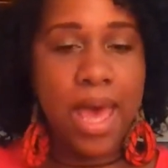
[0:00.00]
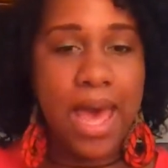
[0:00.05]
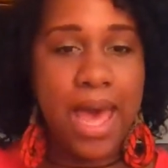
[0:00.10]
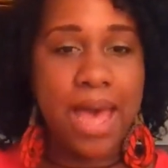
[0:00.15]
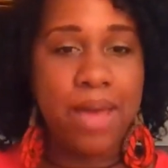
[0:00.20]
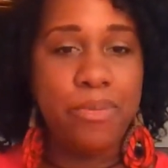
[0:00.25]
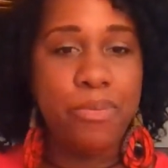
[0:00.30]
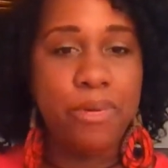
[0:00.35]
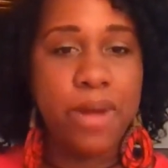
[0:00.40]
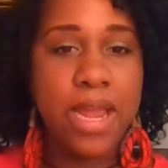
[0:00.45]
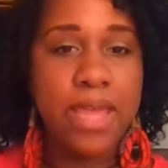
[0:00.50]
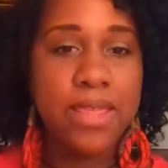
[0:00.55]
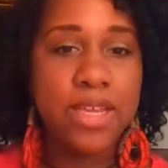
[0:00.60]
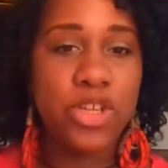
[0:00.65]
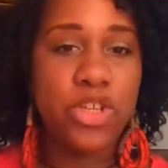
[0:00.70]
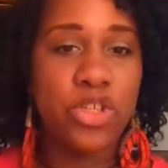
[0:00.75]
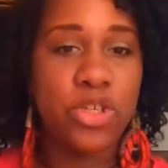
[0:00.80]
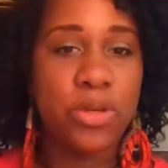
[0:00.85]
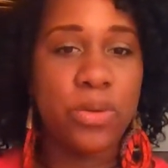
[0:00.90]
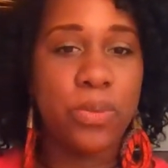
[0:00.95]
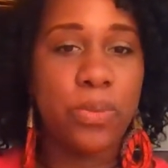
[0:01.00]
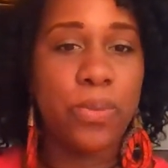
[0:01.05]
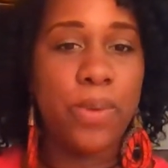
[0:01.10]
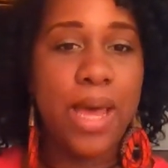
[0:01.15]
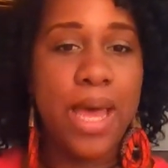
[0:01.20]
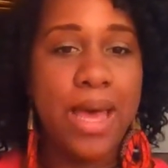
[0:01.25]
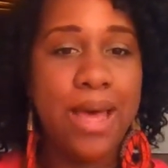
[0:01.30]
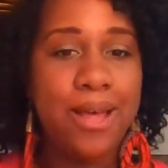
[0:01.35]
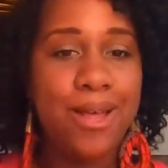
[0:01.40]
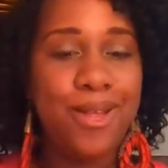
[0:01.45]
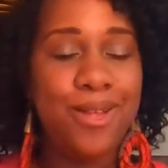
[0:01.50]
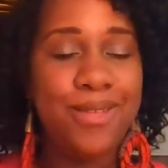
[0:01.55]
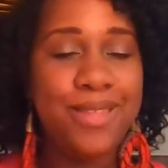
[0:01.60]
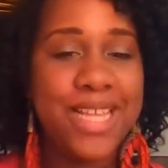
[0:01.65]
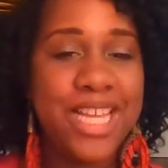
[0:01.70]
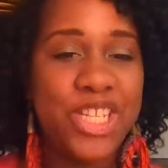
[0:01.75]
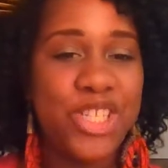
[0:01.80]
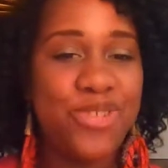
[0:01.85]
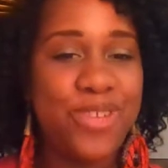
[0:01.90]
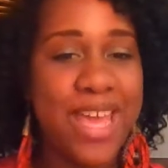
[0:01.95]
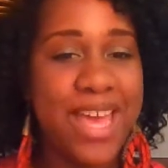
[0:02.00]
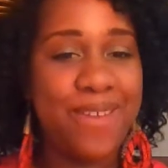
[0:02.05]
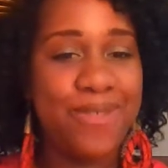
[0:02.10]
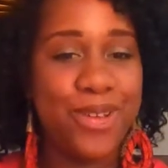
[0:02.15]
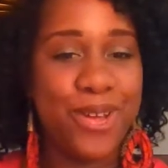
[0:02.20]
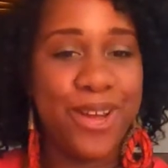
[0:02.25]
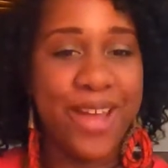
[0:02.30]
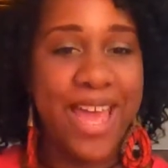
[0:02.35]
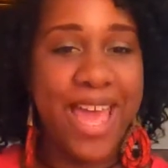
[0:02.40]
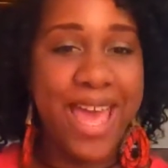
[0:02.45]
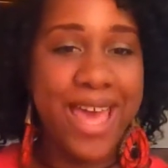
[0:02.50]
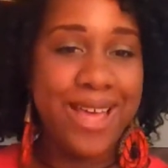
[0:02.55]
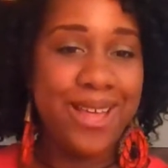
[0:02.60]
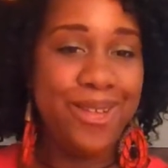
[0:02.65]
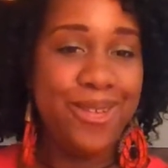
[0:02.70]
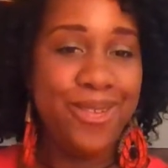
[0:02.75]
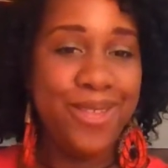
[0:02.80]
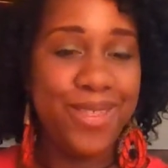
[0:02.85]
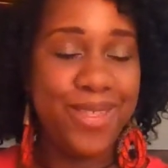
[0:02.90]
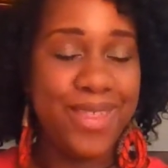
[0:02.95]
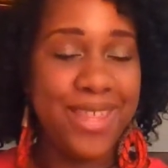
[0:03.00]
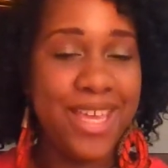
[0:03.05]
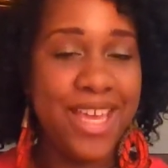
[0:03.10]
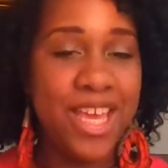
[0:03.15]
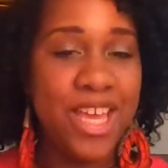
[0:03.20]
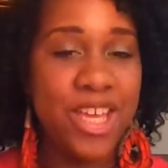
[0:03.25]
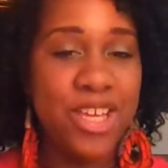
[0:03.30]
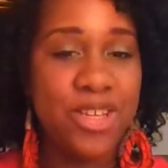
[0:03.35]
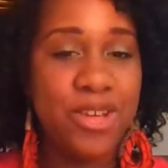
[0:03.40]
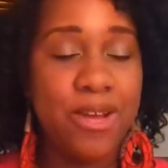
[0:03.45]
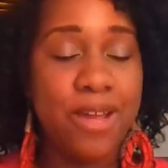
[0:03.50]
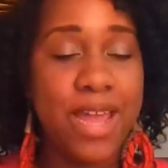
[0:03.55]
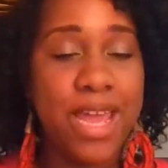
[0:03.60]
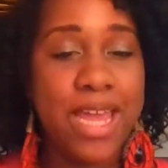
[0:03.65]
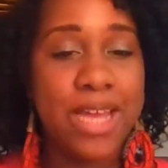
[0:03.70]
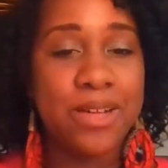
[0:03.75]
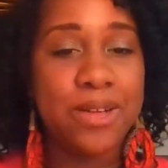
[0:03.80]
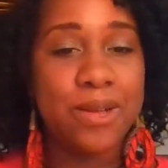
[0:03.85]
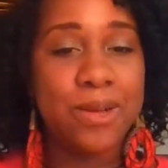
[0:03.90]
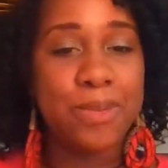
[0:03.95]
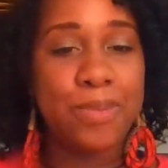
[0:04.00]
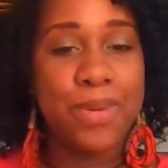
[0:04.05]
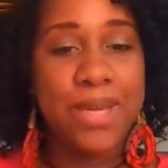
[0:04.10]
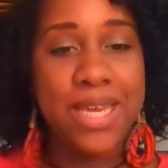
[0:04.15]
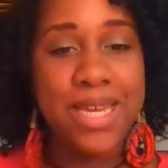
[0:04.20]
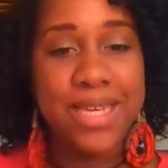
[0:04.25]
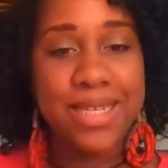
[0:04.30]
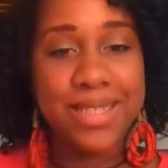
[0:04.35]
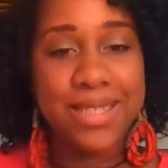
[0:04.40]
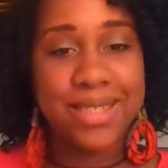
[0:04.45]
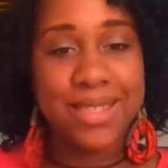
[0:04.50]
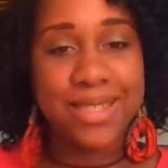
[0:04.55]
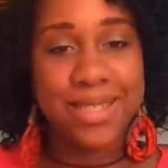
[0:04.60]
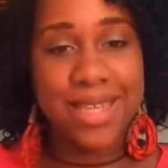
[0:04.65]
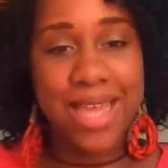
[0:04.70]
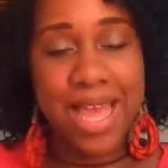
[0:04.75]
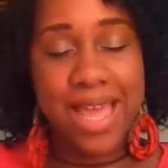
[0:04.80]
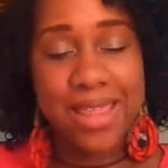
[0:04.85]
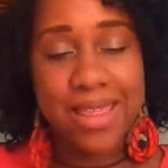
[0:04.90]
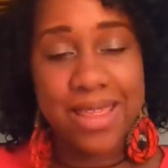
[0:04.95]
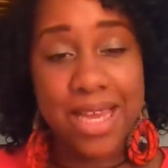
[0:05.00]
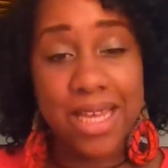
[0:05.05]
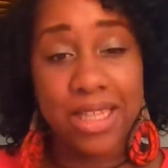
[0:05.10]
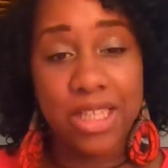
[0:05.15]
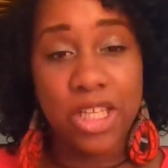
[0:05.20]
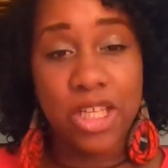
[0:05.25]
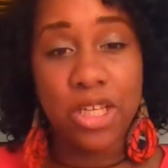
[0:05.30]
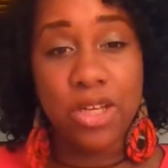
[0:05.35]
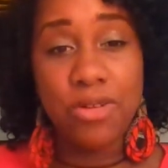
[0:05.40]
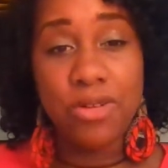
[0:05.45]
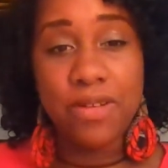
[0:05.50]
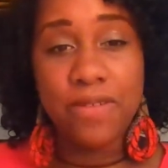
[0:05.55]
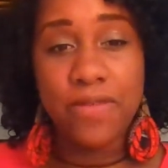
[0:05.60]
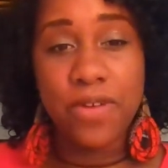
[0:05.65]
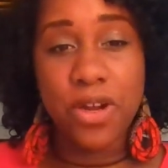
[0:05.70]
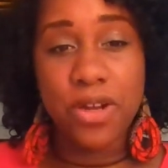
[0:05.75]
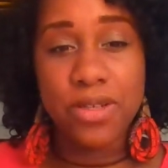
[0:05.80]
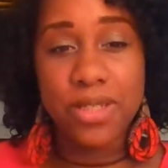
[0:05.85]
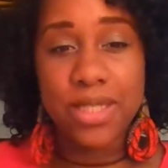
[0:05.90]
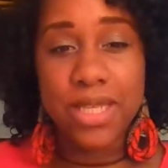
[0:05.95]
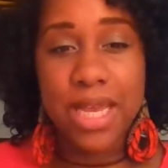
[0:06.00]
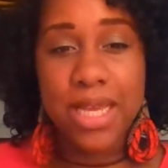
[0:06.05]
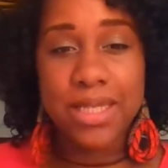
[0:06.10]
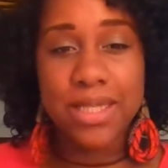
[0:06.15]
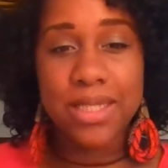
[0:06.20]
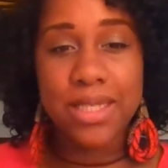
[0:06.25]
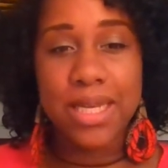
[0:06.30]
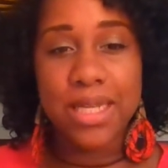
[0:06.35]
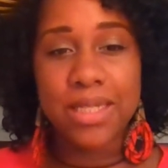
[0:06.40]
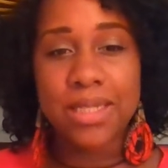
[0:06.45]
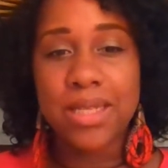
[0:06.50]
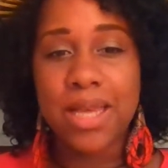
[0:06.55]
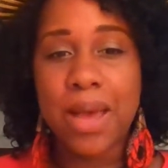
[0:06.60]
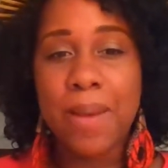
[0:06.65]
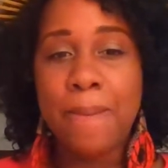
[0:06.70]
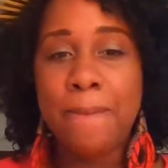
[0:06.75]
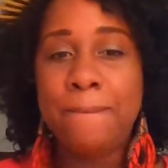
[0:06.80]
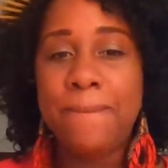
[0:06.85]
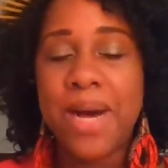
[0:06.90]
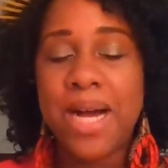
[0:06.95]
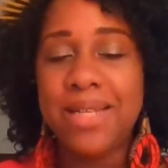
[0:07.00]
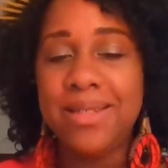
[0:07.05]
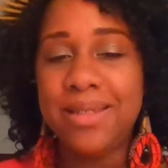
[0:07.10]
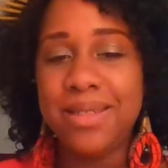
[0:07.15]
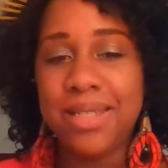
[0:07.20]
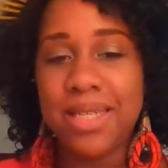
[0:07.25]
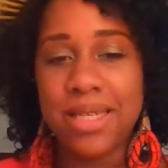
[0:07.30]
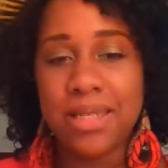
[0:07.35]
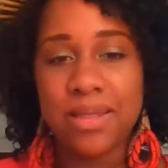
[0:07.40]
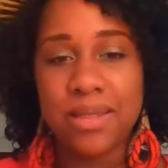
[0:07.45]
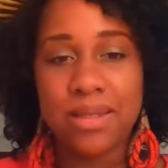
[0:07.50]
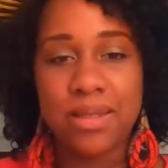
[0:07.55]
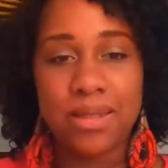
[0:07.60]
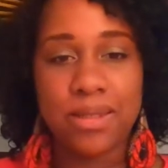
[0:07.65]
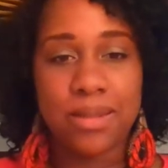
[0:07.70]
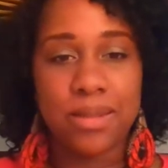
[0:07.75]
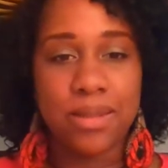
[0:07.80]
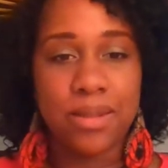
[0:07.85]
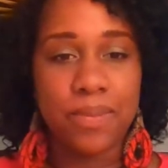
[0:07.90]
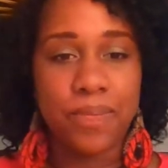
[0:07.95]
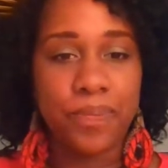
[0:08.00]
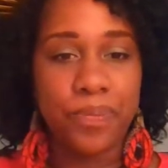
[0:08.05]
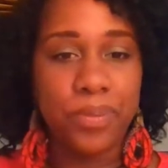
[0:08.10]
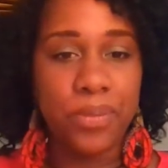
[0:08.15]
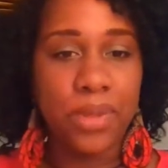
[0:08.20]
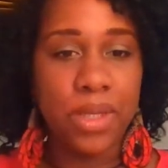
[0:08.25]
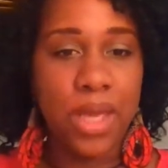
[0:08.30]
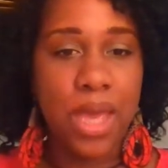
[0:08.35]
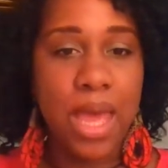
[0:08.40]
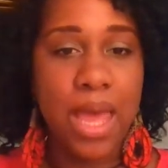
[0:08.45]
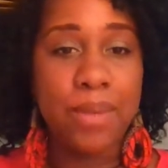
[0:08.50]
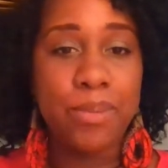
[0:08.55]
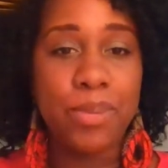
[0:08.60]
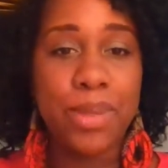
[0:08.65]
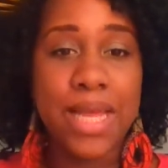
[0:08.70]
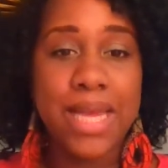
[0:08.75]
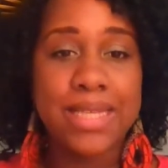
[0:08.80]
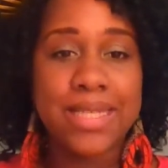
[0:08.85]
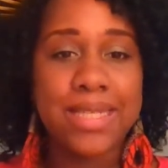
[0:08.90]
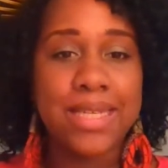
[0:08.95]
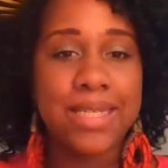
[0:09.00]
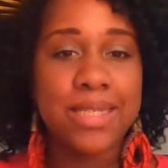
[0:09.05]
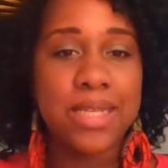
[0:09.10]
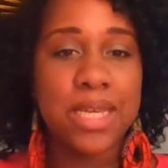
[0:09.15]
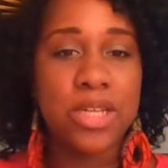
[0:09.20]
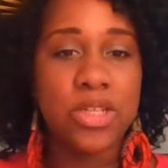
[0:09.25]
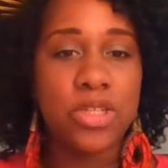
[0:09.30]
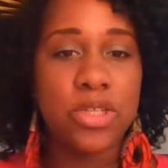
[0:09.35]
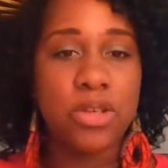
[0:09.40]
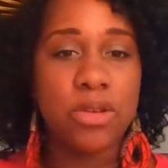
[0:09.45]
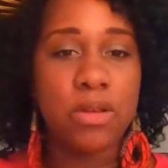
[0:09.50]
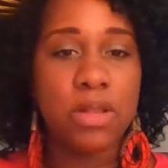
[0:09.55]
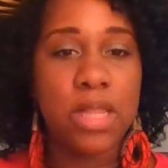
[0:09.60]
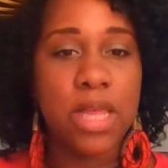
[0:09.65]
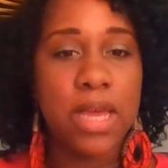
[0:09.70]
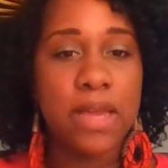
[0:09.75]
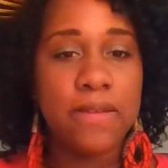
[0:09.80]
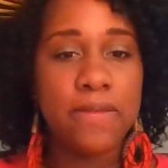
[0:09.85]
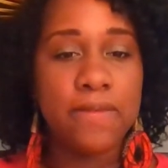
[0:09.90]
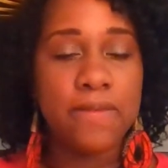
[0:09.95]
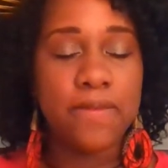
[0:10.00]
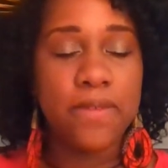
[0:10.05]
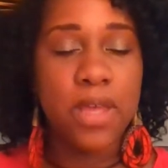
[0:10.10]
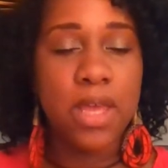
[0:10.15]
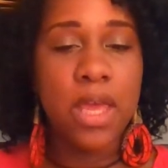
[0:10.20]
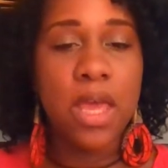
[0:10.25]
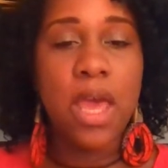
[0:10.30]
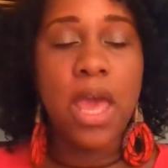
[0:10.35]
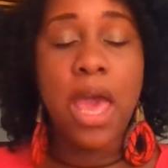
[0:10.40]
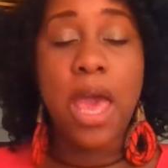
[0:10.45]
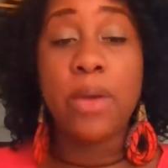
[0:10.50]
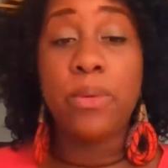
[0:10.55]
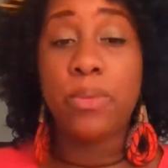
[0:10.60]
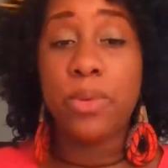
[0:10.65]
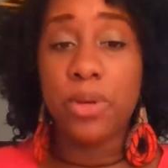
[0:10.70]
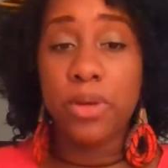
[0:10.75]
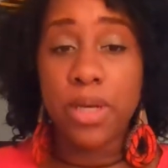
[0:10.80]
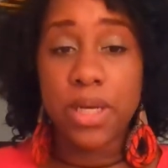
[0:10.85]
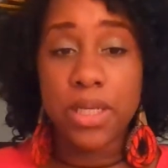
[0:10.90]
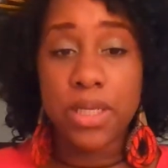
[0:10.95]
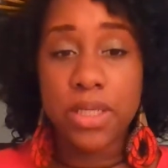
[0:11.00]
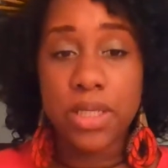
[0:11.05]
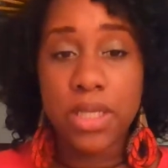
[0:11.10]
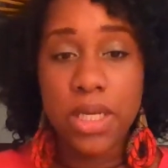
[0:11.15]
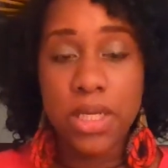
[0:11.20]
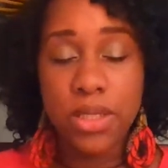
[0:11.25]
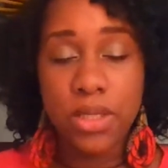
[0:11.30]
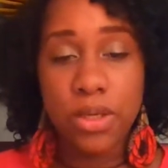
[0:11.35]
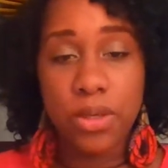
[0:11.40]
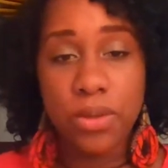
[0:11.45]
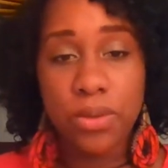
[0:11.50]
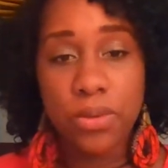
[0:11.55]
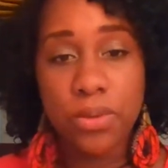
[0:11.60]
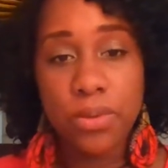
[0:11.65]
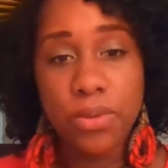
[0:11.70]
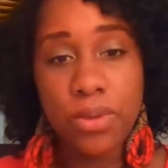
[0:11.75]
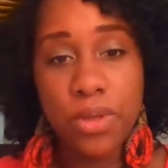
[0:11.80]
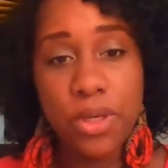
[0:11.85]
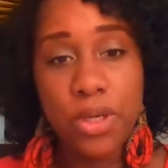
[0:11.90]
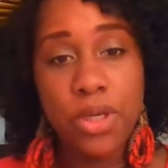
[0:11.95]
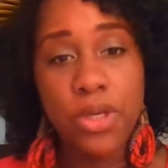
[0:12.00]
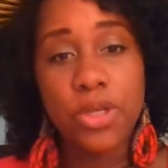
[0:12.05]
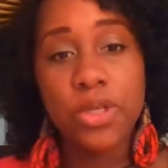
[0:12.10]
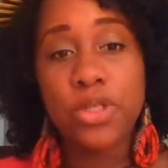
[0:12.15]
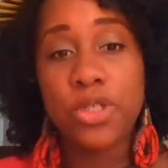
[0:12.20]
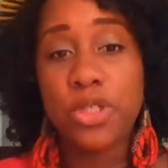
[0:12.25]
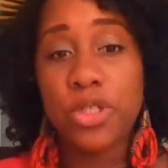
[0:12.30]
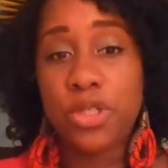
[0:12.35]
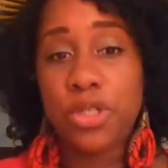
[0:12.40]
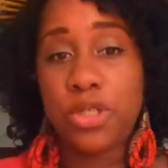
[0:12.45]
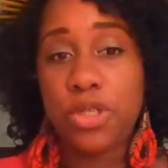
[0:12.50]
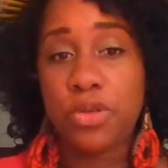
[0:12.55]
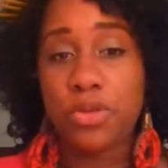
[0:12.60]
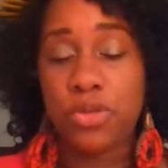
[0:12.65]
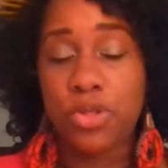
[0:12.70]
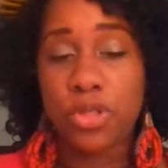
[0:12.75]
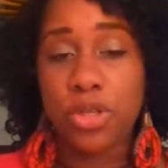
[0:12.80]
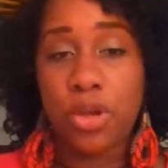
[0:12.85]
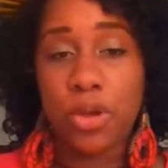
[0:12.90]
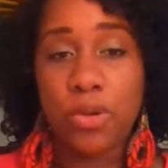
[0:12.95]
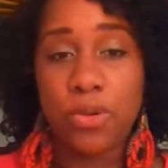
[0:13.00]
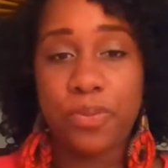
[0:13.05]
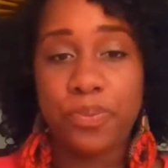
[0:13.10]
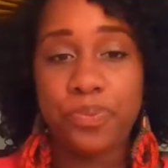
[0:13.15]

I pray that you're well, that you have your health, your inner peace, and that the universe has sent abundance and blessings into your life and will continue to do so.